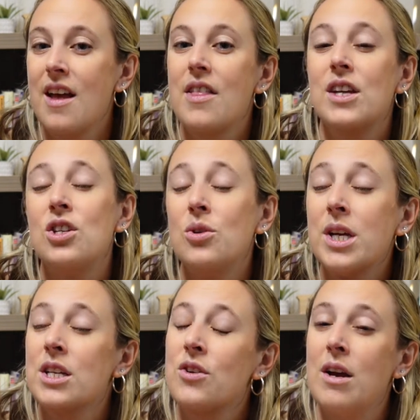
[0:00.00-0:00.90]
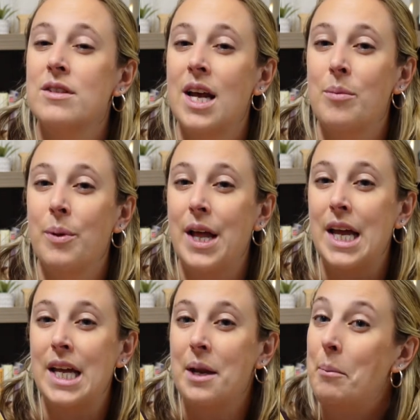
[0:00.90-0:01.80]
the 2 kids are outside
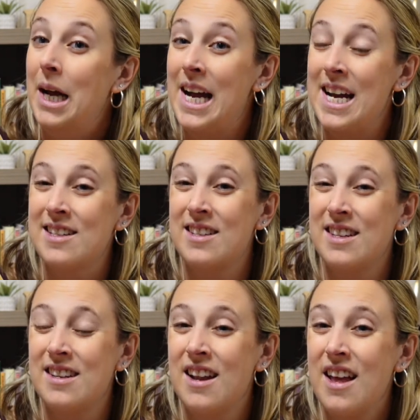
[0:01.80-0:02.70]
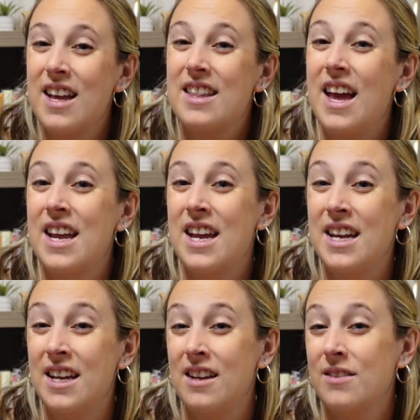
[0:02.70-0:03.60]
playing, and by accident, they
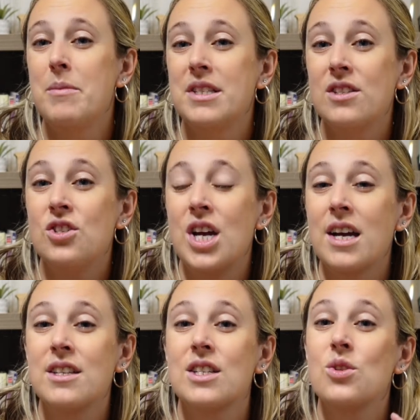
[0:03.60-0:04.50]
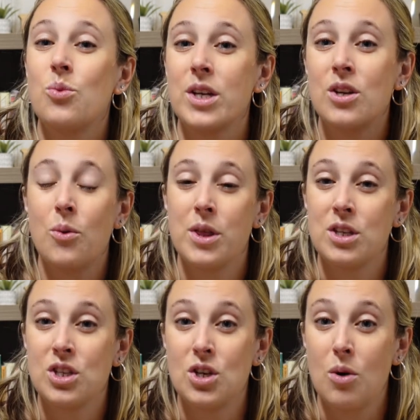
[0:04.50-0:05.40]
hit Mrs. Jackson's window with a
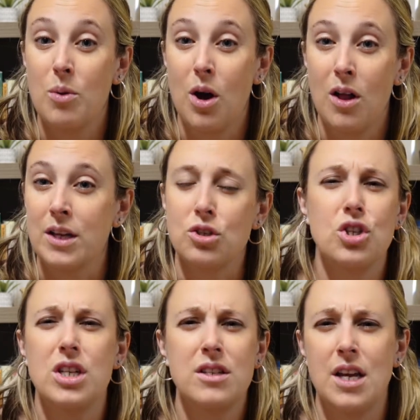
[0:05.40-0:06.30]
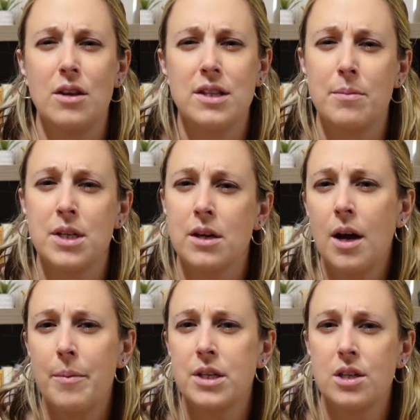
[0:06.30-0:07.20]
snowball, and she tells them to
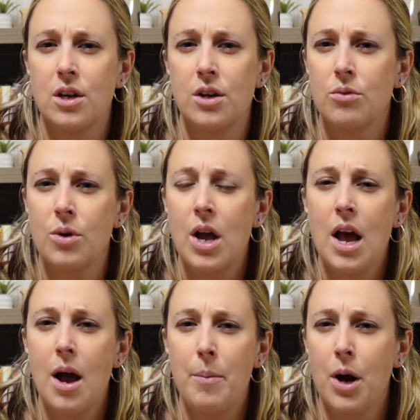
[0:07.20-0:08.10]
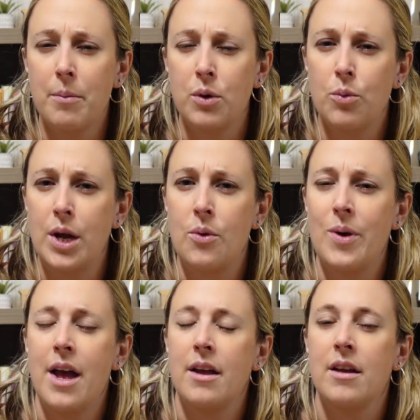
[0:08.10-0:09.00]
come into her apartment right
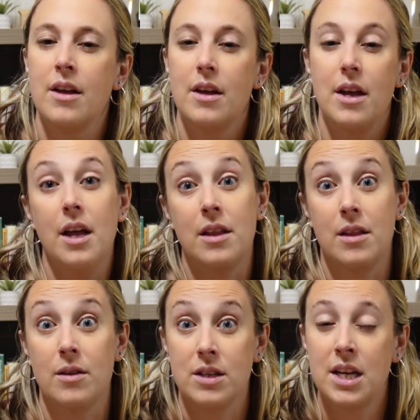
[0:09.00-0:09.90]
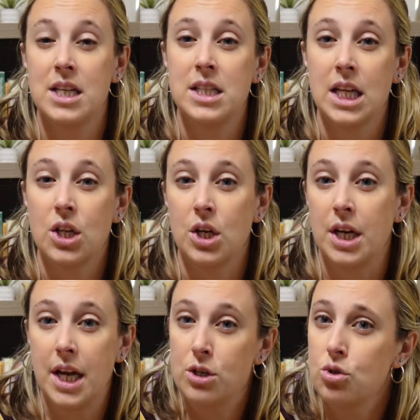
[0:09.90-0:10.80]
away. And the kids think they're going
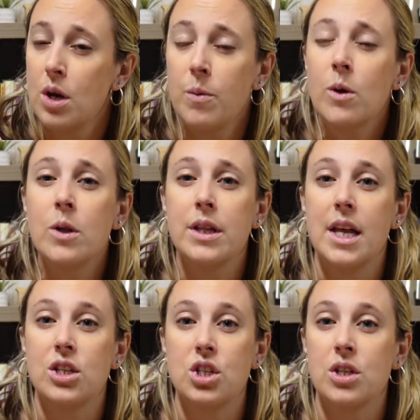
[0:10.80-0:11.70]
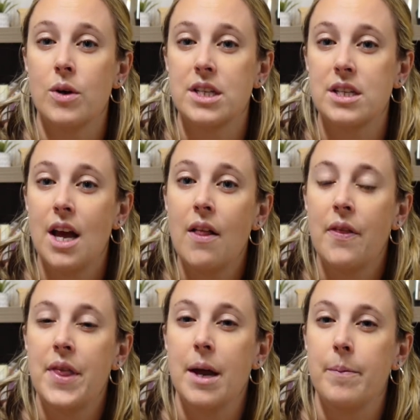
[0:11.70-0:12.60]
to get in trouble and that she's going to yell
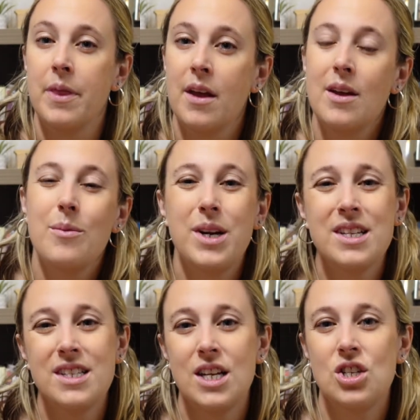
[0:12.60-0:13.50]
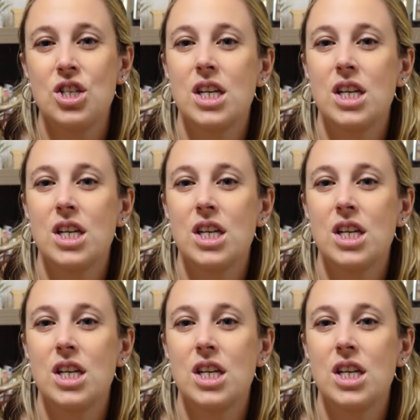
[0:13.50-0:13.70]
at them, but instead she